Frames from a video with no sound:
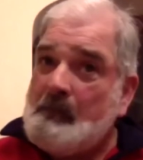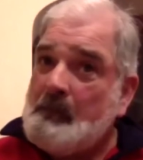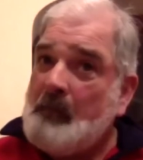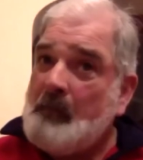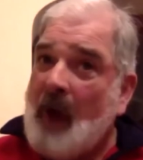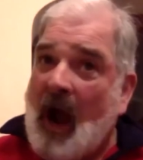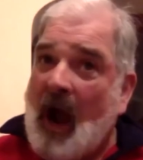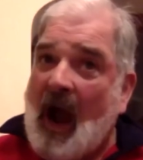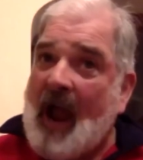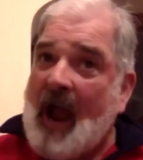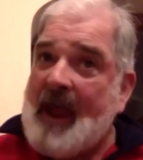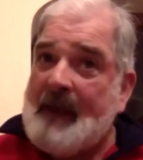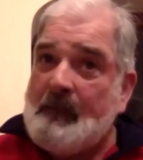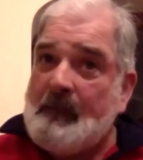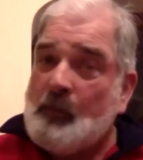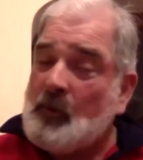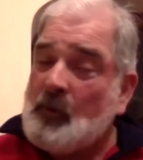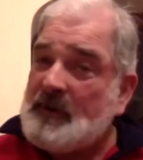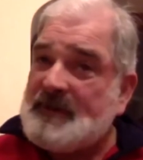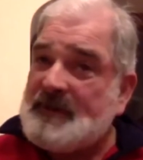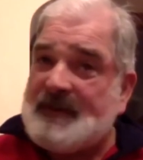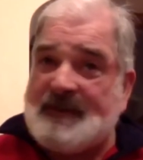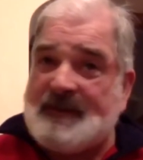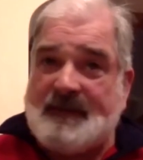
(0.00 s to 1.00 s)

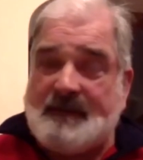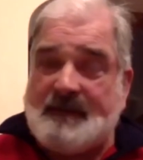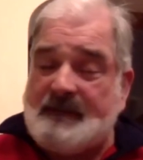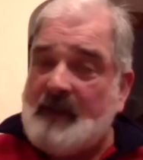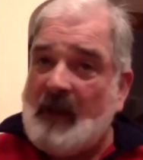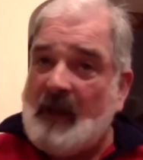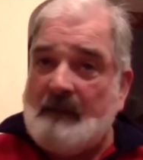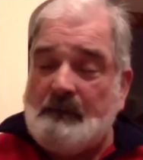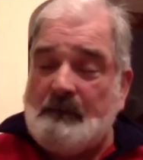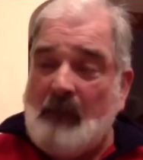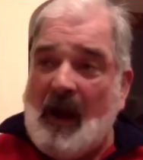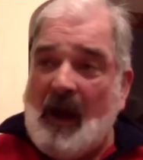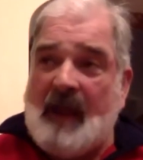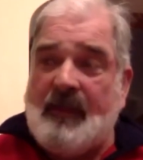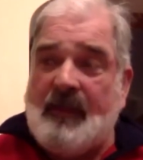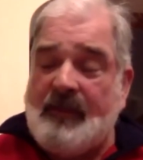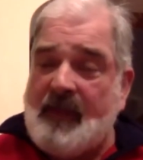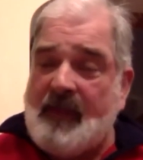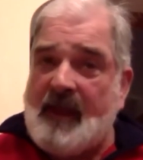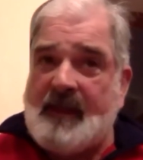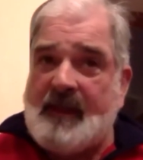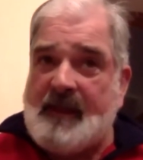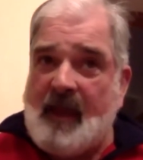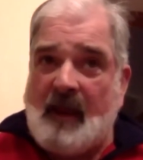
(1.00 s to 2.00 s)
my
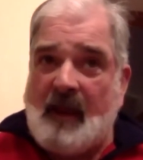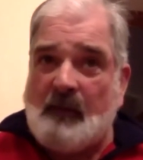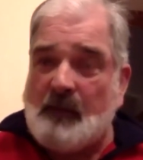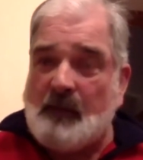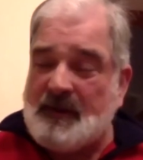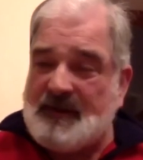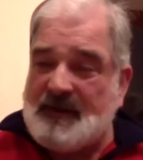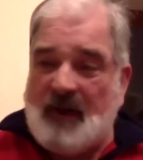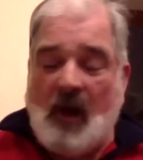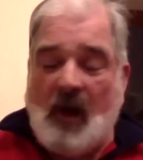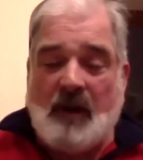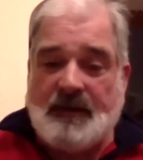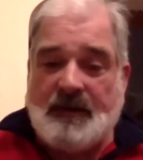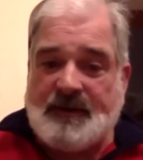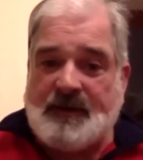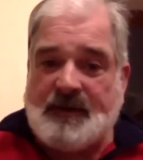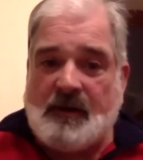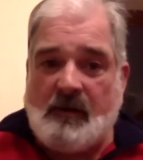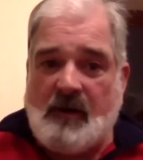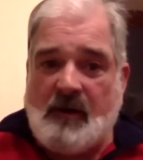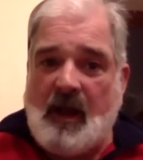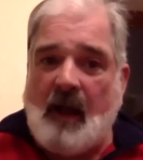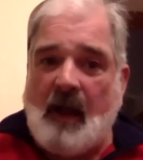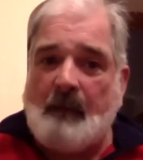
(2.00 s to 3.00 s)
thinking was all
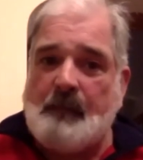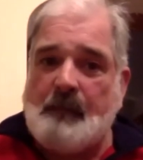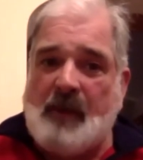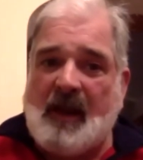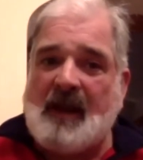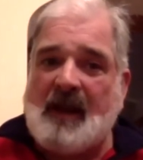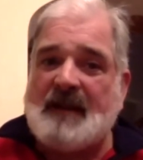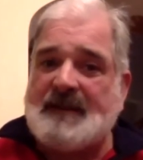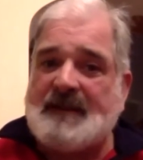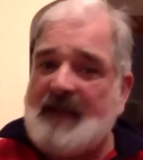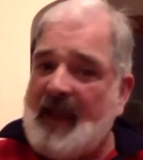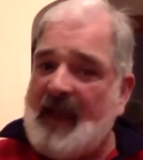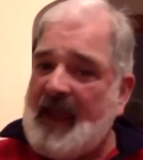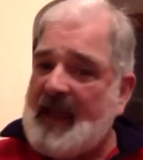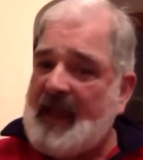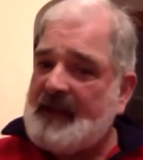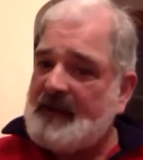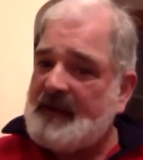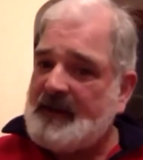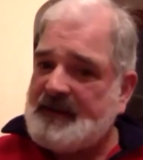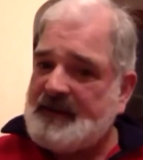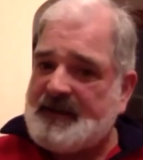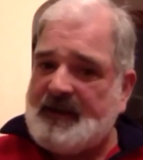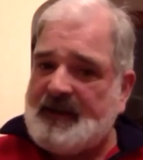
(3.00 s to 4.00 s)
screwed up because
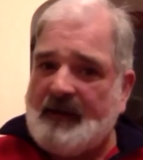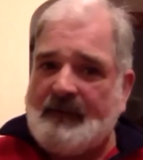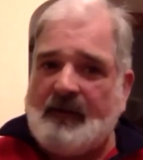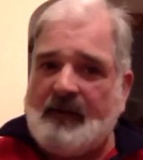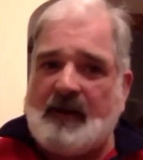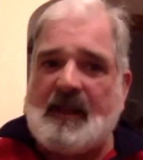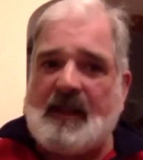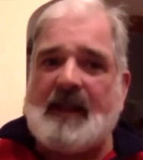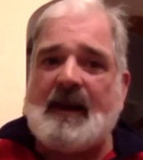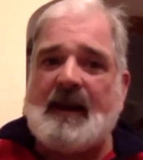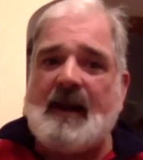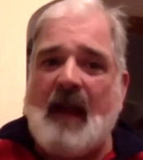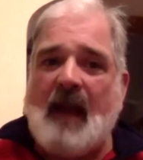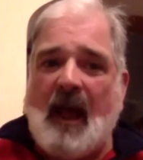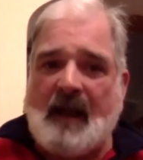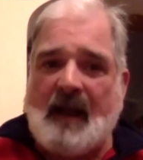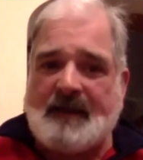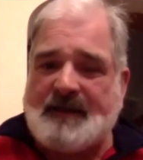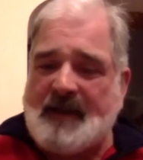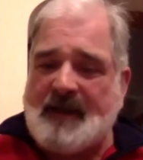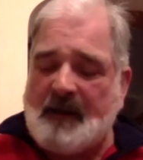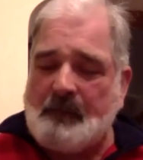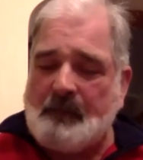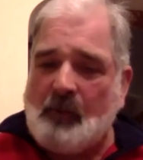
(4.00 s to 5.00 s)
I suffered an
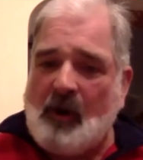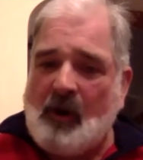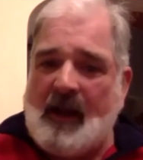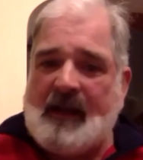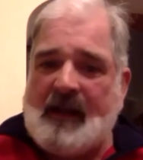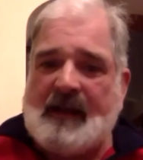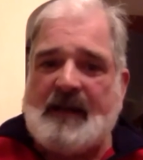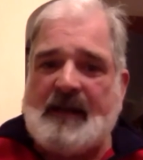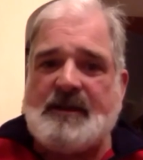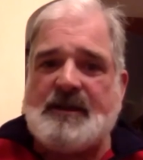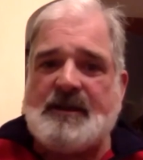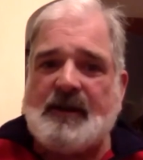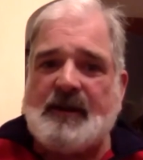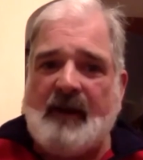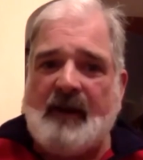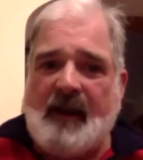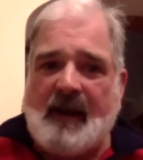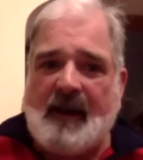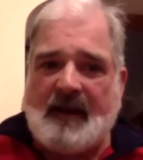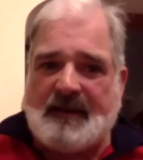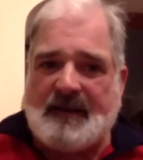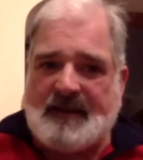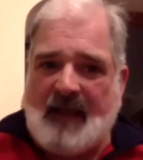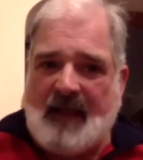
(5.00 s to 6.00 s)
anoxic brain injury
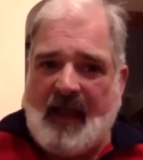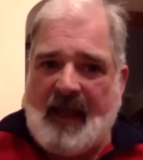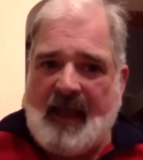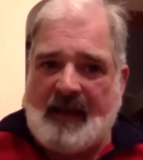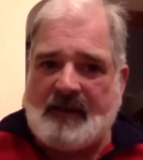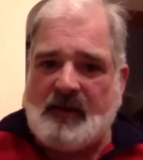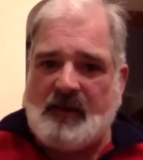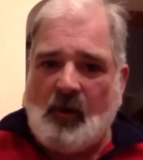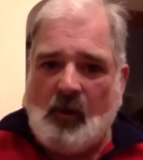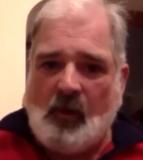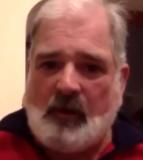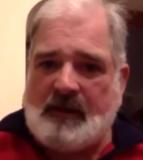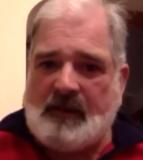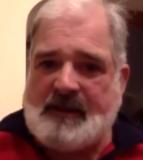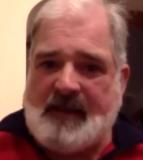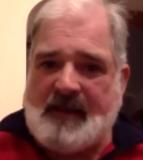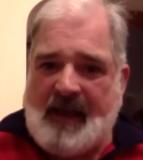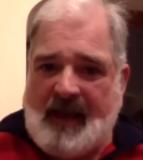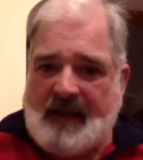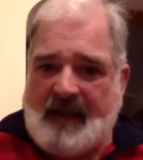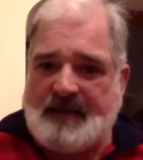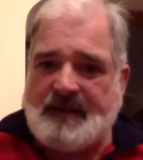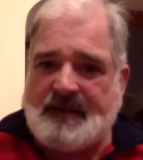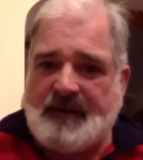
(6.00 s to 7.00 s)
because I had colon
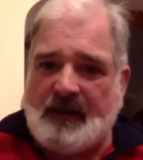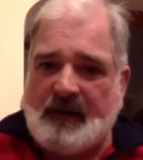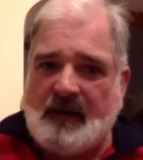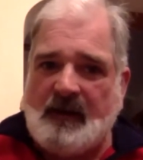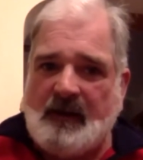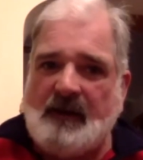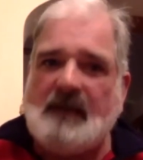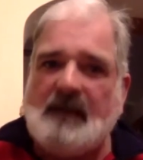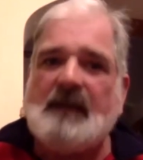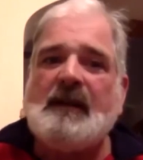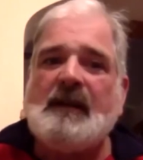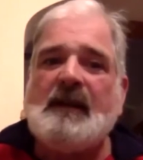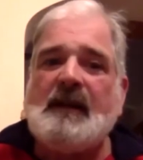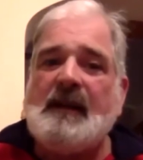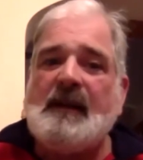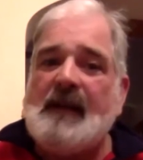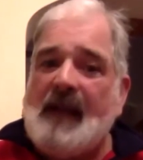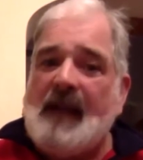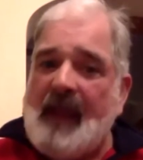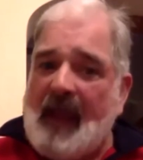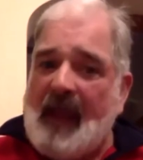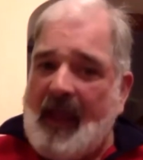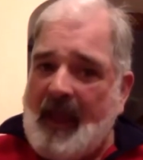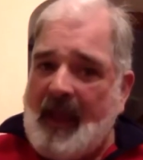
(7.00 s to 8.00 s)
cancer,
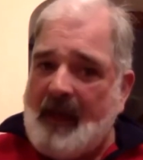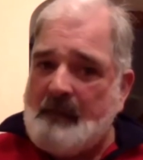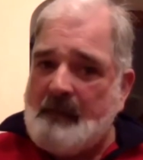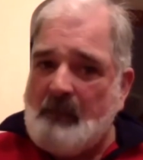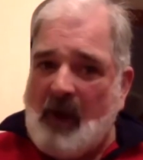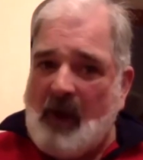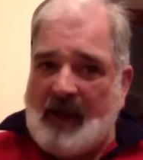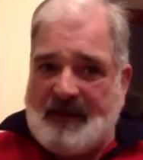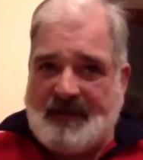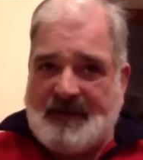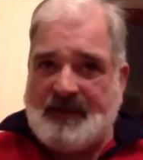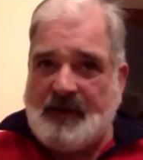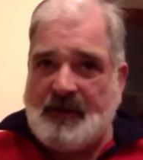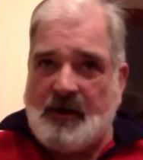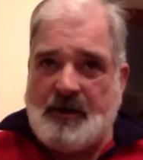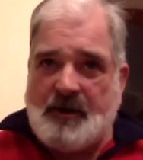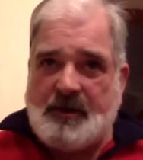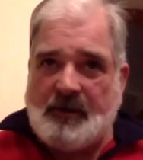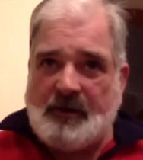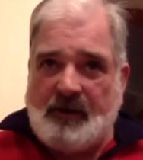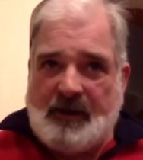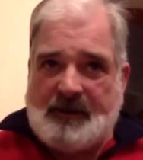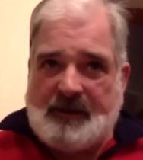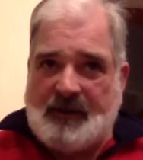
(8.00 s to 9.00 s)
and my
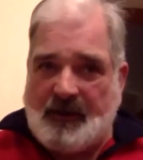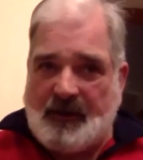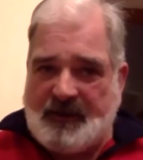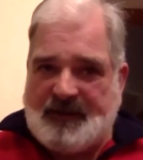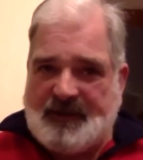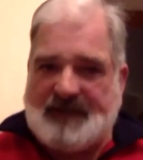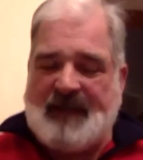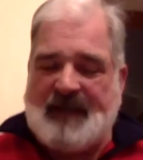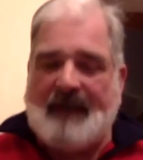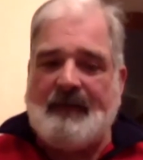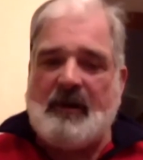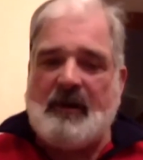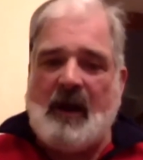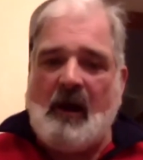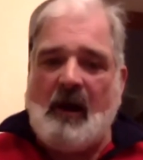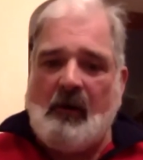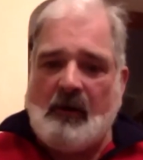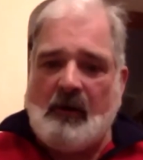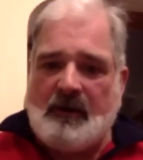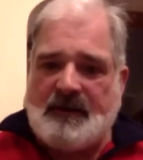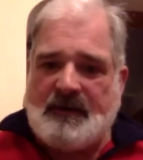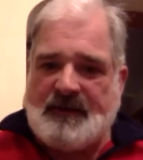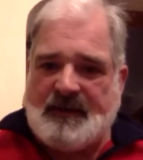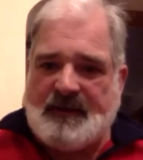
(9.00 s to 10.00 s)
surgery took 7
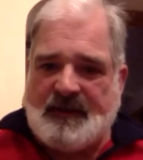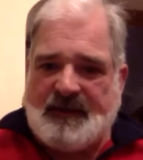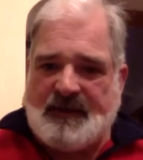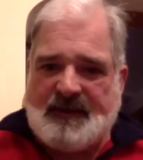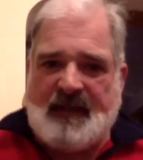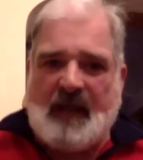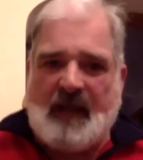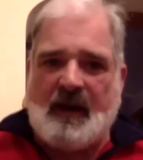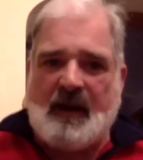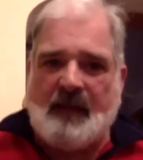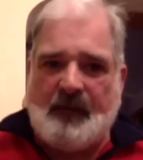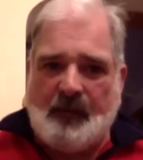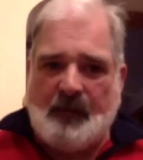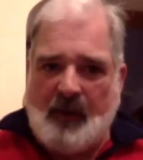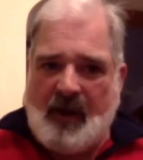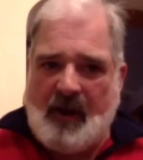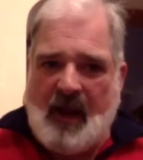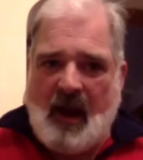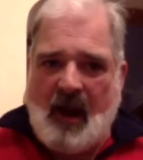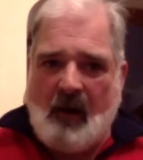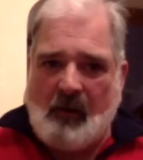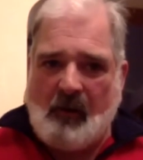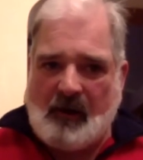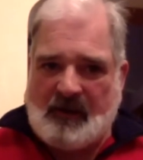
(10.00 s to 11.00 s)
hours instead of 3
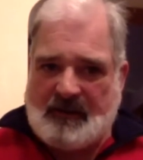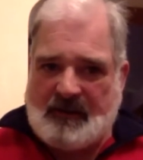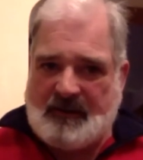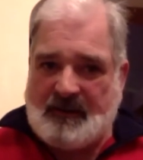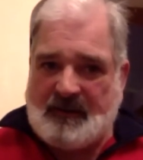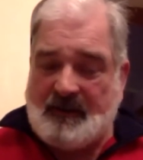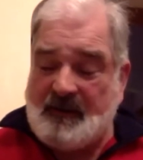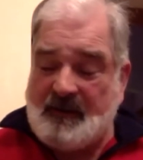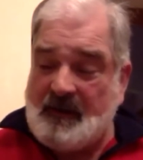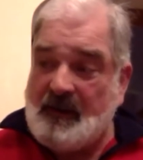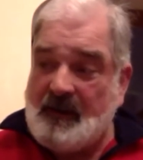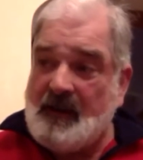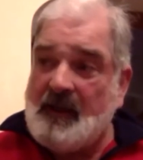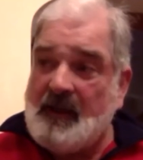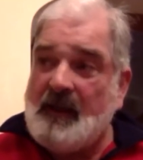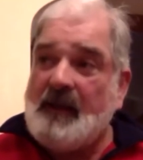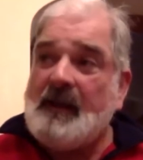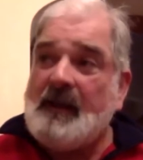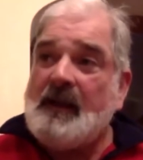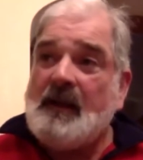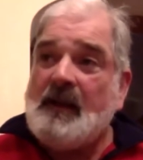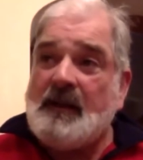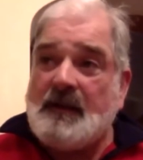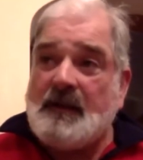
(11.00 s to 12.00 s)
hours.
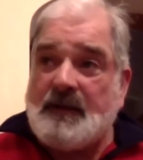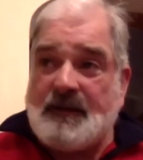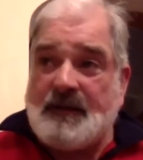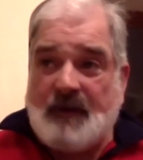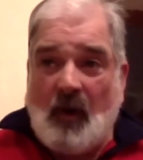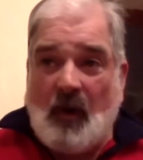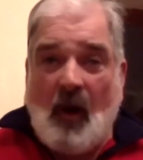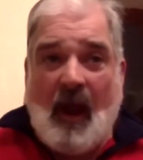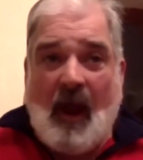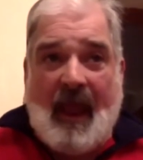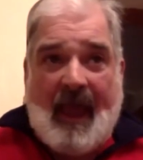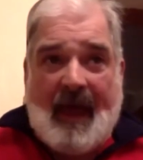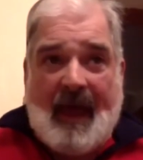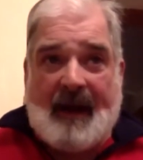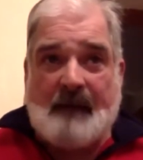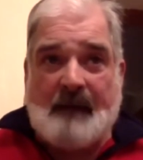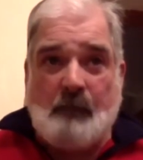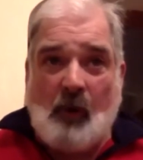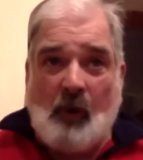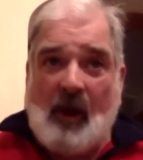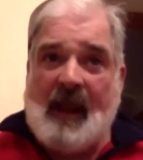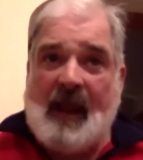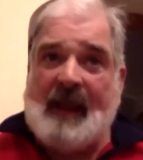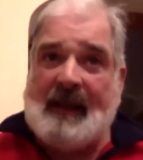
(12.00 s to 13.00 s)
So I had a
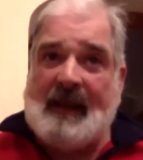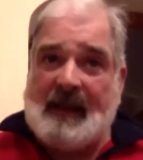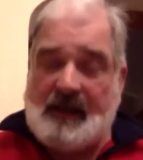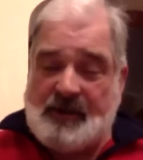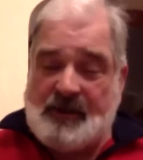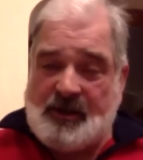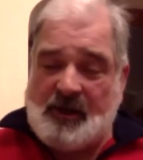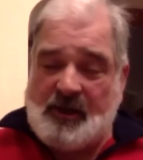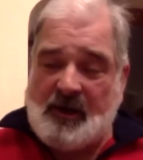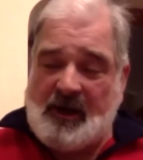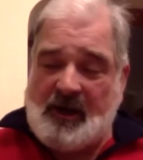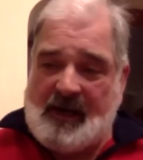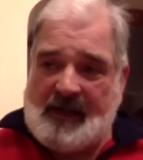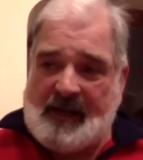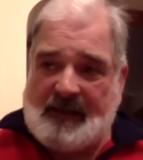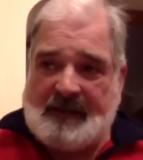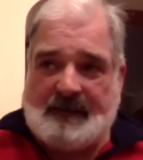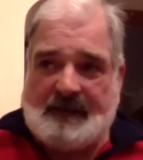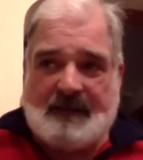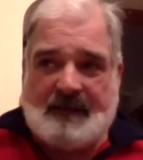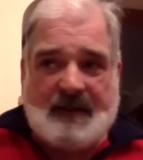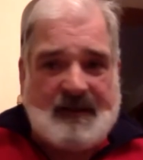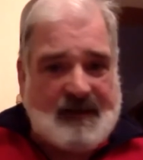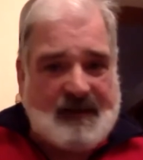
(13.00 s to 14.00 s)
brain injury.
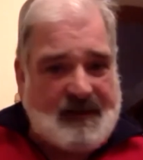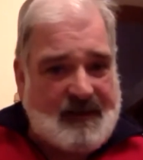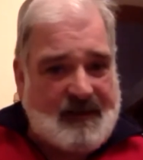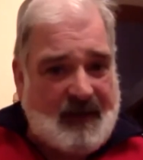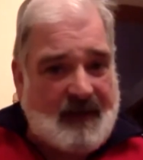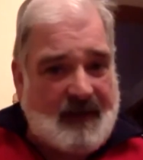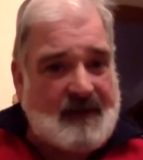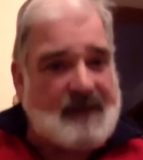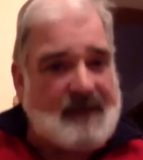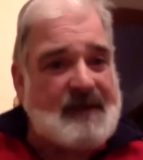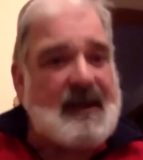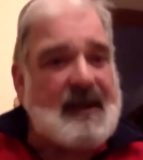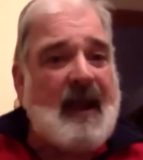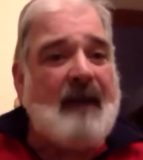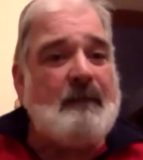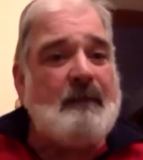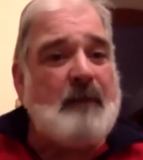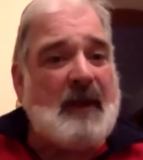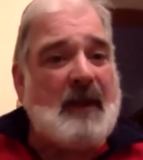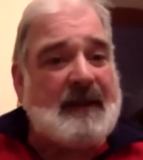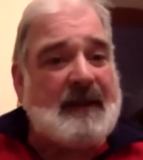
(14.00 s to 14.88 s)
since I've been